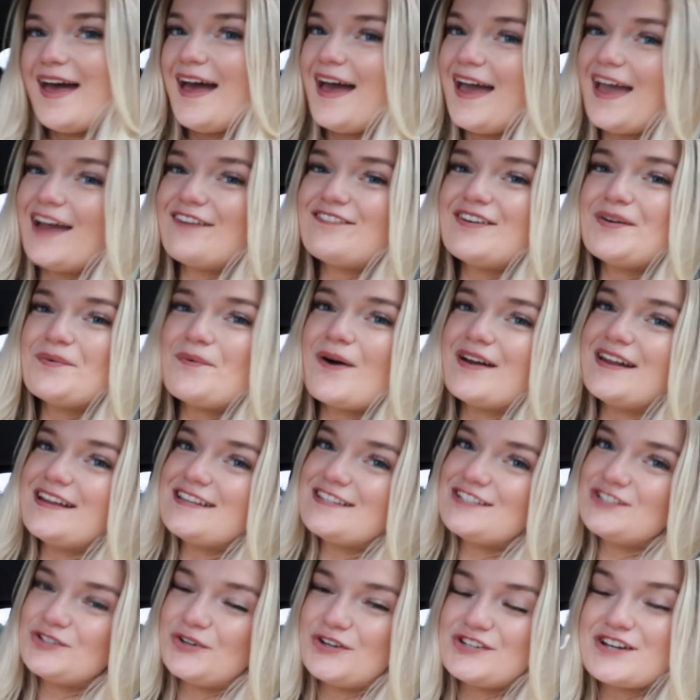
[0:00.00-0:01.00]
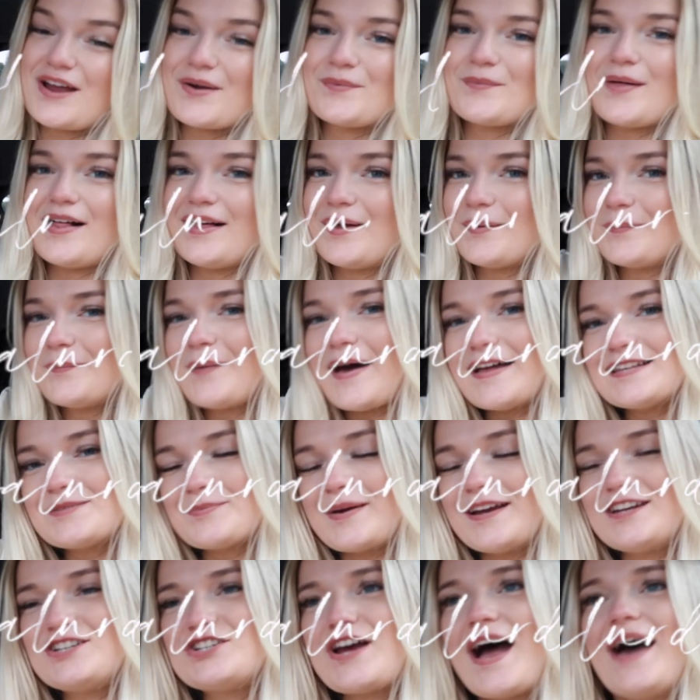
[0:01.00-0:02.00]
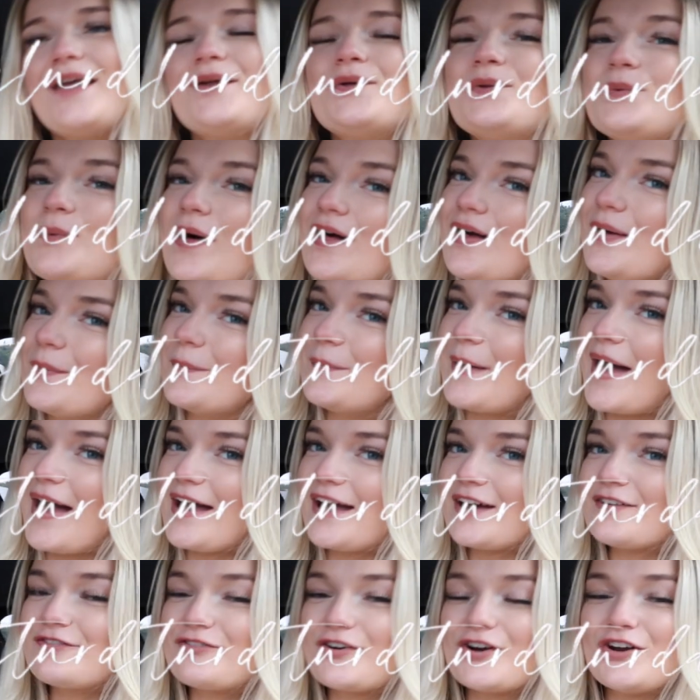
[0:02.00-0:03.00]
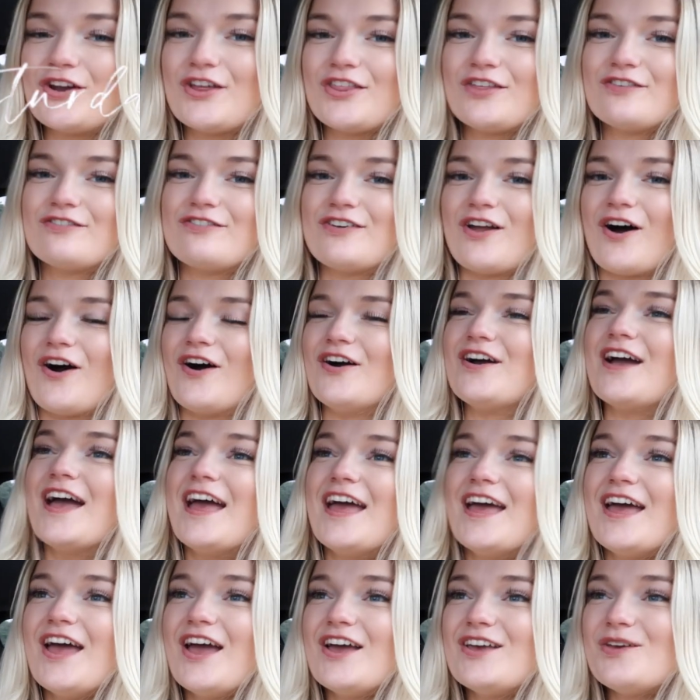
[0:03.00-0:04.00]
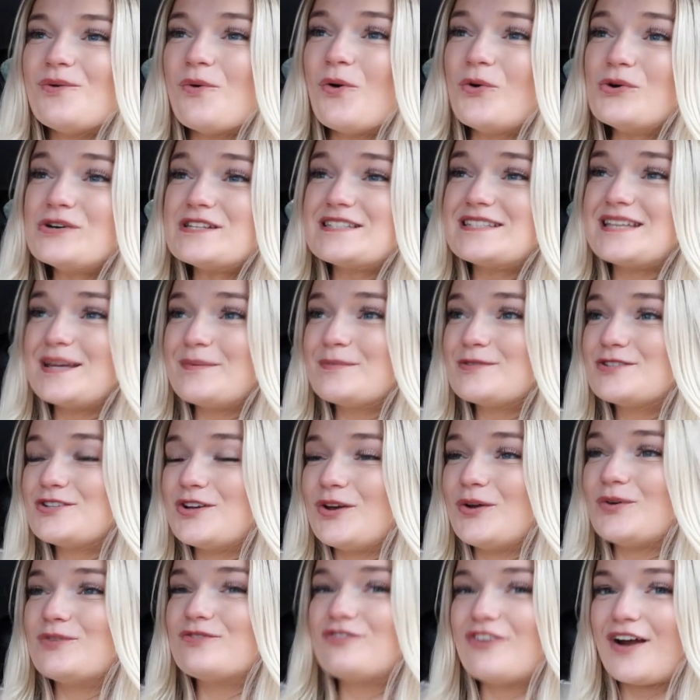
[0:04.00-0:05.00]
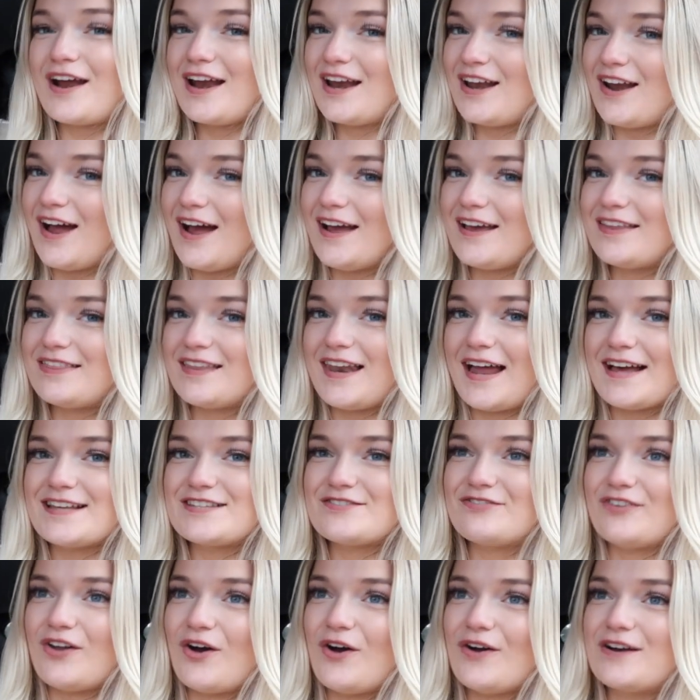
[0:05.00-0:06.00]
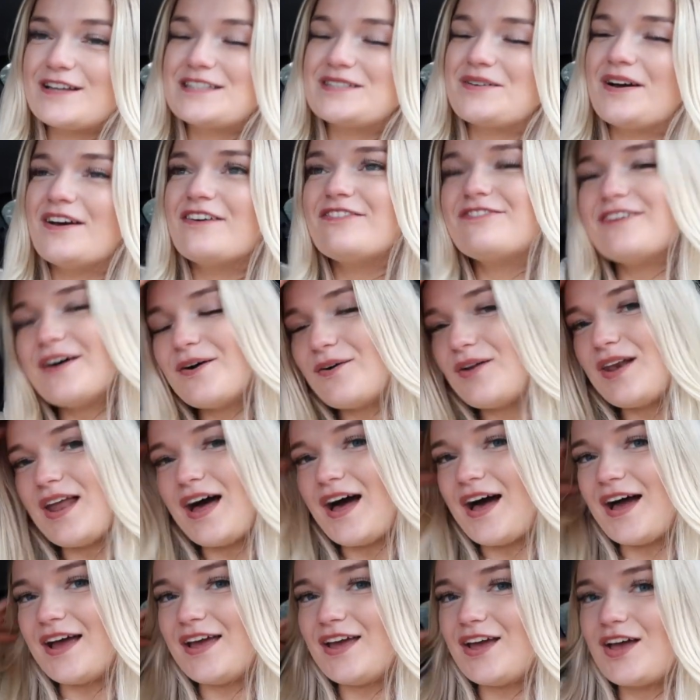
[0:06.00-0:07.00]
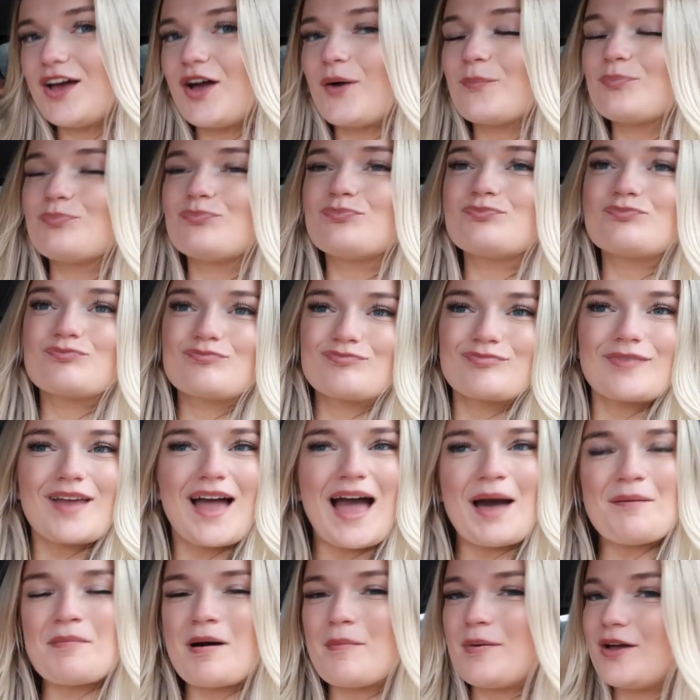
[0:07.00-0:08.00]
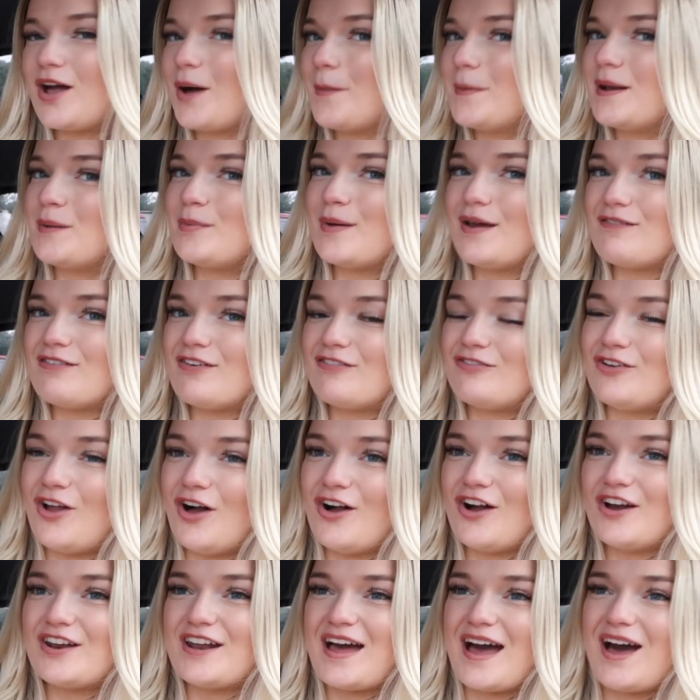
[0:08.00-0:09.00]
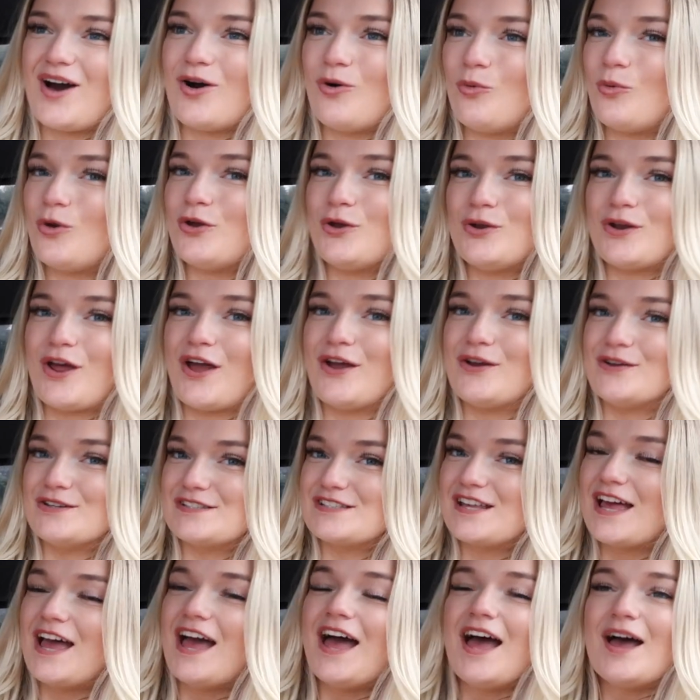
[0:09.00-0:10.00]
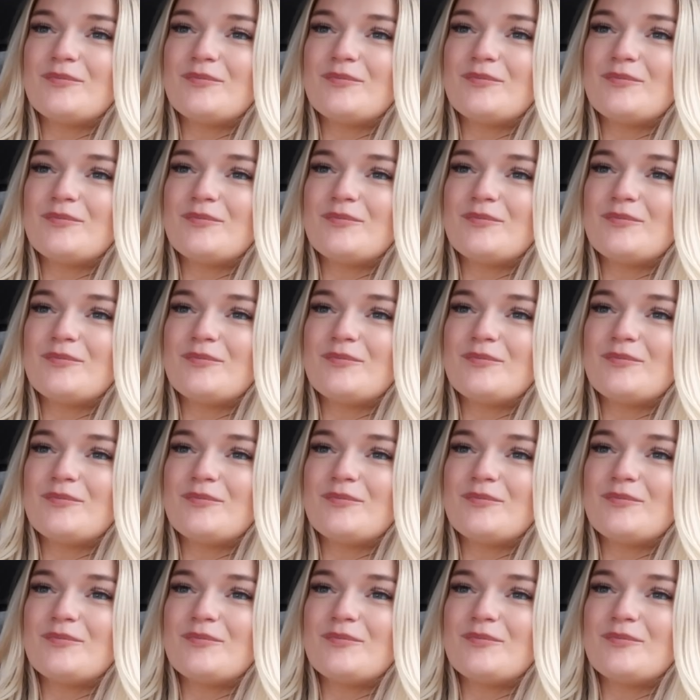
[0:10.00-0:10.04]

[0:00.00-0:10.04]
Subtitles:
Hey everyone, it's Georgia and welcome back to my channel. Welcome back for another vlog. You all seem to really like the last vlog, so I felt like, am I becoming a bit of a vlogger now? Who knows?